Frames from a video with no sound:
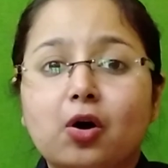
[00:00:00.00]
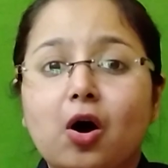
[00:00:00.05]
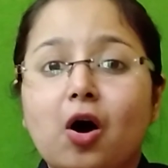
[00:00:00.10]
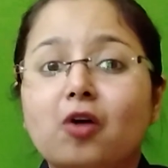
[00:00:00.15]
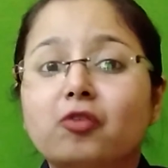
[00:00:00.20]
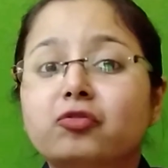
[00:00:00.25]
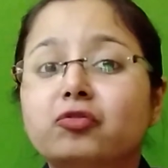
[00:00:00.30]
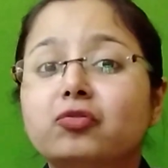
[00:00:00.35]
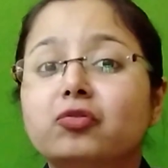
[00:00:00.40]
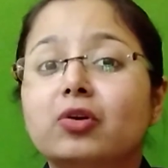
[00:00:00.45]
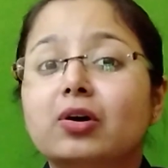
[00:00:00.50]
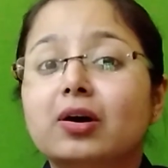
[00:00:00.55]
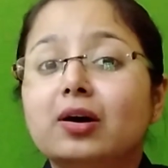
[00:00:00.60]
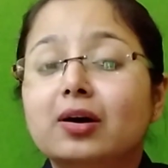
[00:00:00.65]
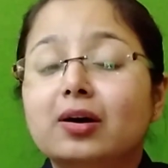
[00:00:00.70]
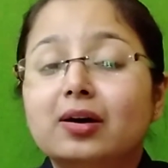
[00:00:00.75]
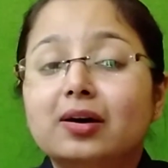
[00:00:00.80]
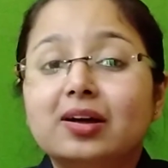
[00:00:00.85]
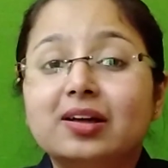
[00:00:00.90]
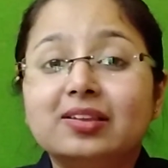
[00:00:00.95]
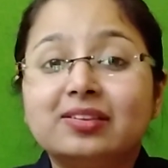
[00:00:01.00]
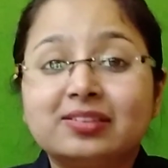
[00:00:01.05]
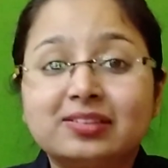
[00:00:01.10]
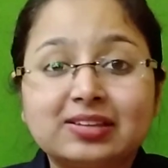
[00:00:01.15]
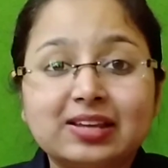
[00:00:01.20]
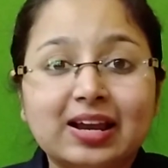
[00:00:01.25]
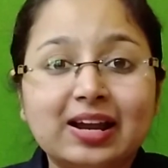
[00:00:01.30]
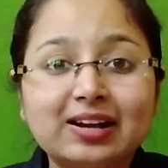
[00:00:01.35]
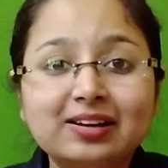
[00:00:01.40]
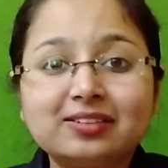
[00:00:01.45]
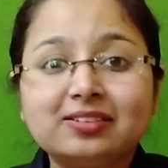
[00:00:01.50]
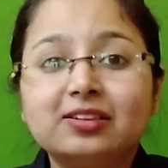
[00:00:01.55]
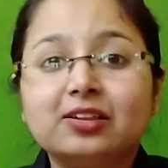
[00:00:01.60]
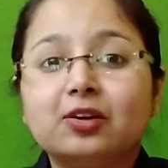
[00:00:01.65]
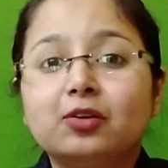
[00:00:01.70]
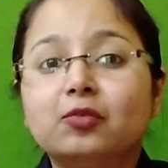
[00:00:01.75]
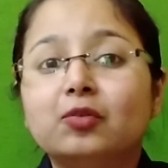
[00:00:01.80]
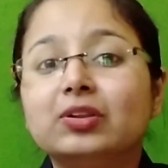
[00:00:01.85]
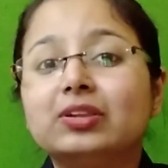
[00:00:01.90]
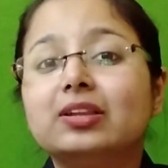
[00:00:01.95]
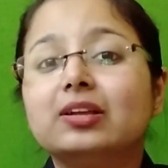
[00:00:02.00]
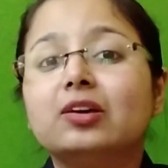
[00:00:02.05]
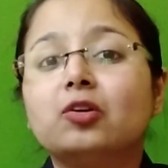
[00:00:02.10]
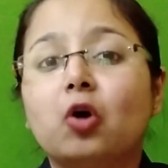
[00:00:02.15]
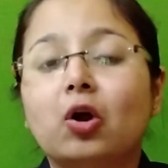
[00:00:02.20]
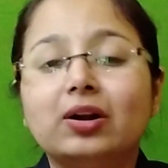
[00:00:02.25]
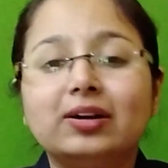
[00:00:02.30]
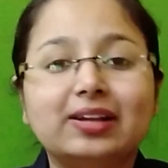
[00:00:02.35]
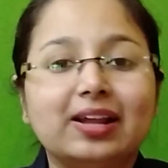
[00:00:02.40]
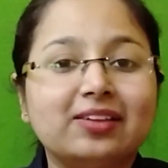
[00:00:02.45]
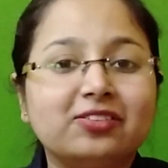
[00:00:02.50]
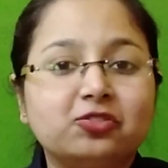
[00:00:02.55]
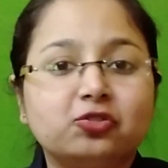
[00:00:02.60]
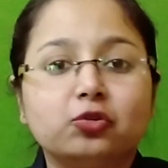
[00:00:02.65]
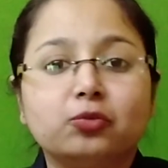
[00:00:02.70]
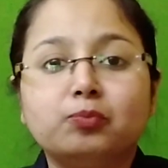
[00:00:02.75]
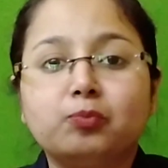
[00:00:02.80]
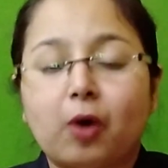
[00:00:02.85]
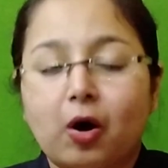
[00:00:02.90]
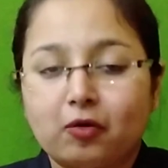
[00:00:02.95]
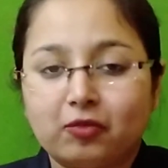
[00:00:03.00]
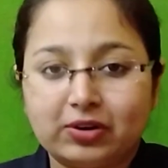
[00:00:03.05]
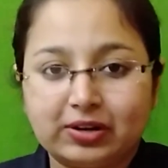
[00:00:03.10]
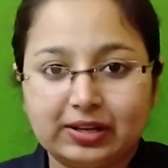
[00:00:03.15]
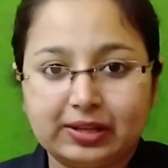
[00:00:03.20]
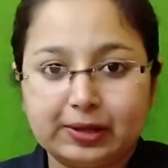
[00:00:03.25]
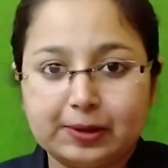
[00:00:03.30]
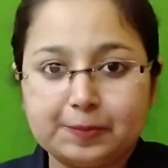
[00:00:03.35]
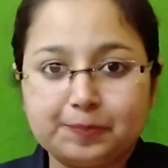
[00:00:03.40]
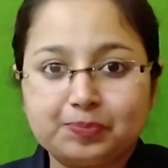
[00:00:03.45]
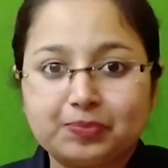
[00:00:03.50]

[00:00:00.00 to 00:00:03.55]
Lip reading: of states with context to poverty.